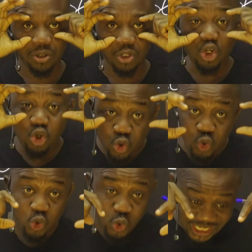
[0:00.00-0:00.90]
you use
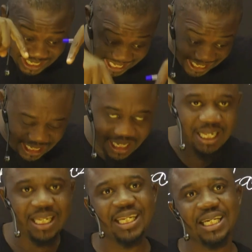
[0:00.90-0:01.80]
to see
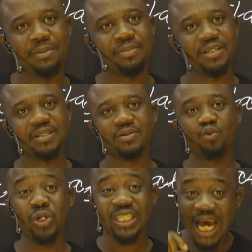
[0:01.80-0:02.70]
the database.
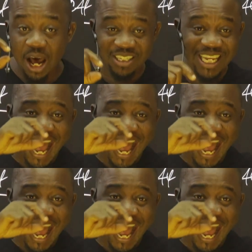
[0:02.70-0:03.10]
Without the